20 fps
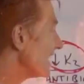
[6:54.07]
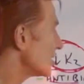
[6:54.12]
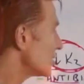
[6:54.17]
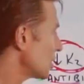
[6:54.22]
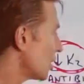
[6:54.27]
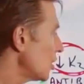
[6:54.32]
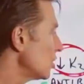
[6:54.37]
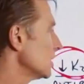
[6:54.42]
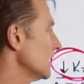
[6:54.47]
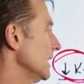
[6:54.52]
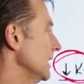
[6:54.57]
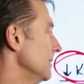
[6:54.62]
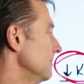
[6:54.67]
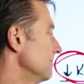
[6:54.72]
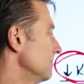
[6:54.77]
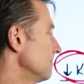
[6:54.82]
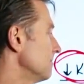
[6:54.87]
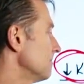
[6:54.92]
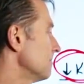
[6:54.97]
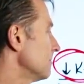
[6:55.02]
internally
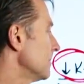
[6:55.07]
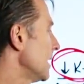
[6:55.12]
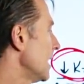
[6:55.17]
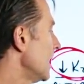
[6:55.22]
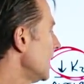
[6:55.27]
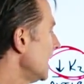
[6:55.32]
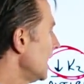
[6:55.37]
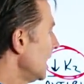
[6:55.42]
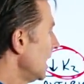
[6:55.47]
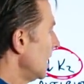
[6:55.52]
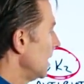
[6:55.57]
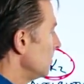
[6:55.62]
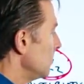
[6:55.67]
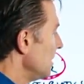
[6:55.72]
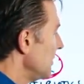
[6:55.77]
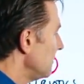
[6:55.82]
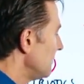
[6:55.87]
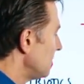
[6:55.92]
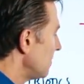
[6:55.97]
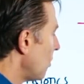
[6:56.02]

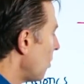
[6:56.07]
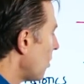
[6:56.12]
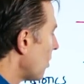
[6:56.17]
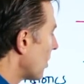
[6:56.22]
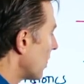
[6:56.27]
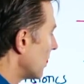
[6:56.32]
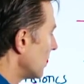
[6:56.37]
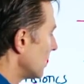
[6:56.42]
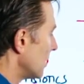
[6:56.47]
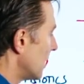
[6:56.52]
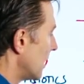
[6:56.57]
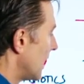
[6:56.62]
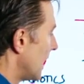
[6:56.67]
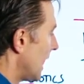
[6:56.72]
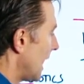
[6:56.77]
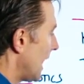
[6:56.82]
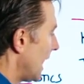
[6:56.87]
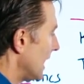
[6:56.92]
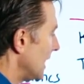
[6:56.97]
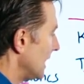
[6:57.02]
before
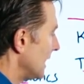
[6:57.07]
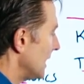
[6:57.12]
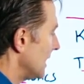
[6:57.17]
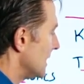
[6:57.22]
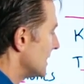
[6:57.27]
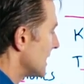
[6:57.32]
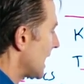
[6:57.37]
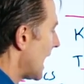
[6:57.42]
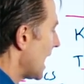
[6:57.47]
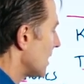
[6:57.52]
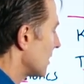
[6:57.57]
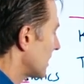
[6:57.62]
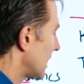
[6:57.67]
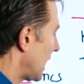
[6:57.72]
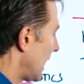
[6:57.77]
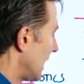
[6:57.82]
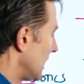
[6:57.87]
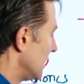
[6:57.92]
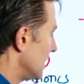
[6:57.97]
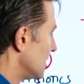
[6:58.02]
any is
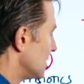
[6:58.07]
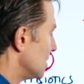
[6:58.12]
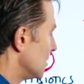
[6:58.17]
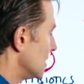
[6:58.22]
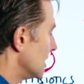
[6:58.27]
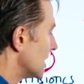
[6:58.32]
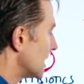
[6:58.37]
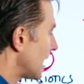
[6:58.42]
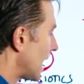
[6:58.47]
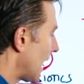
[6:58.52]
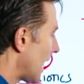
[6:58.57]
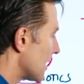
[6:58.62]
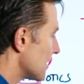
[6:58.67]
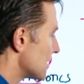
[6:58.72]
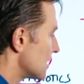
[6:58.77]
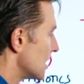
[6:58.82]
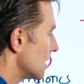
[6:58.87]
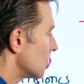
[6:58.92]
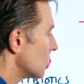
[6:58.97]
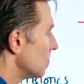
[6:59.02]
allocated to the
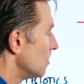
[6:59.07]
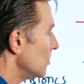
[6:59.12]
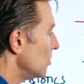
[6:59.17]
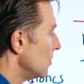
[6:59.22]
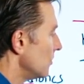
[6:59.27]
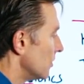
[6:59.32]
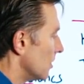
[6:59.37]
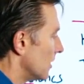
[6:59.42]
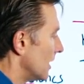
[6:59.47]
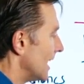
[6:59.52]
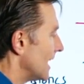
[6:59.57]
calcium removal.